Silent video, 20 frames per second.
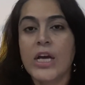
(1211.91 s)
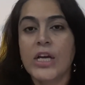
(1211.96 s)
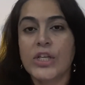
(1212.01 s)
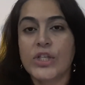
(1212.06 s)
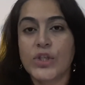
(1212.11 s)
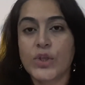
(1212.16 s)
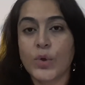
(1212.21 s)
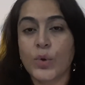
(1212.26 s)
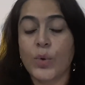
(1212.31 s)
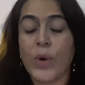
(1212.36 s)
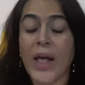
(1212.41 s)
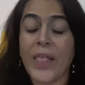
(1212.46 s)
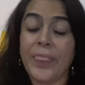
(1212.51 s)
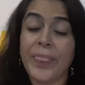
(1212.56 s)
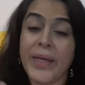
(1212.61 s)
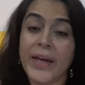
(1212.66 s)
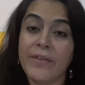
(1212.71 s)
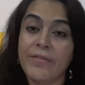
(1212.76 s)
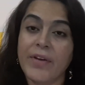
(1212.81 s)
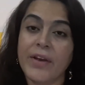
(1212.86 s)
So, and
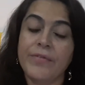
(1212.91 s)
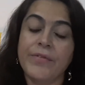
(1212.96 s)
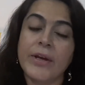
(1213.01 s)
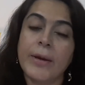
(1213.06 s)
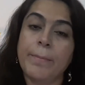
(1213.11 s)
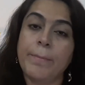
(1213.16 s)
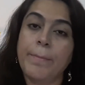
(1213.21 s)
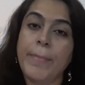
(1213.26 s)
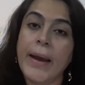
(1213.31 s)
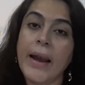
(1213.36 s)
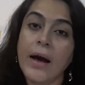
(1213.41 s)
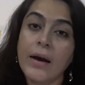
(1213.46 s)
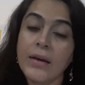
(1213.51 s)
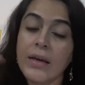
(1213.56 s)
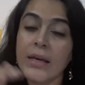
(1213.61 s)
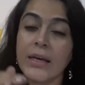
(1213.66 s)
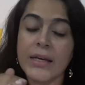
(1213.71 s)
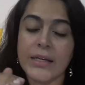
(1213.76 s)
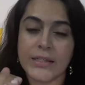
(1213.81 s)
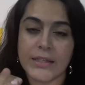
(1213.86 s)
then when we are
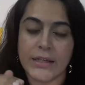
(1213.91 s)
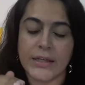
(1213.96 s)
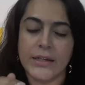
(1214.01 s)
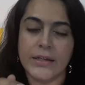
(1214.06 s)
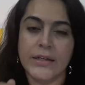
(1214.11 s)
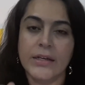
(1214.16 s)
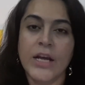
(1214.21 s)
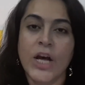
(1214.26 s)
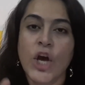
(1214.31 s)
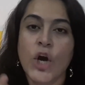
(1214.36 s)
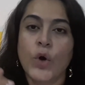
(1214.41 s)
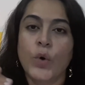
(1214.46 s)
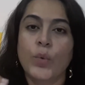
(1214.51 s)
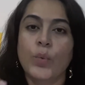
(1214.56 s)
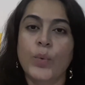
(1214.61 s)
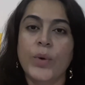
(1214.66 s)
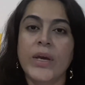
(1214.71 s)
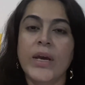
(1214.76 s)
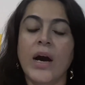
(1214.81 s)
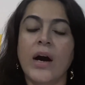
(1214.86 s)
plugging it in,
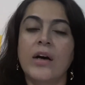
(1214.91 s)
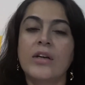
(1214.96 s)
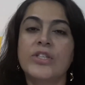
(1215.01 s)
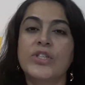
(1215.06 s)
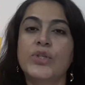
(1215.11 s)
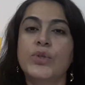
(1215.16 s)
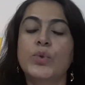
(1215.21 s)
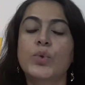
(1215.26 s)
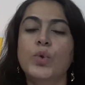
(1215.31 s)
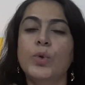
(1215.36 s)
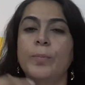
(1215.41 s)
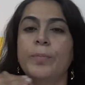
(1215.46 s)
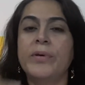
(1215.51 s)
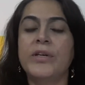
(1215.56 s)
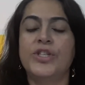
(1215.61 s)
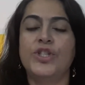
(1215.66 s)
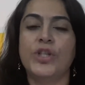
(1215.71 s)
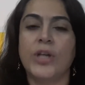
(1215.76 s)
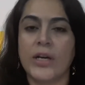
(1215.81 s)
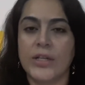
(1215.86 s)
we are
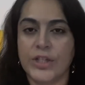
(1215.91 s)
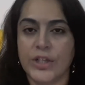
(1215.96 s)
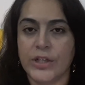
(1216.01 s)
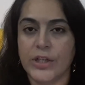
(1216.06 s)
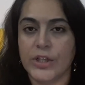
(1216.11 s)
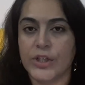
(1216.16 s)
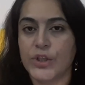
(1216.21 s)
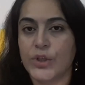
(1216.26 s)
supercharging it.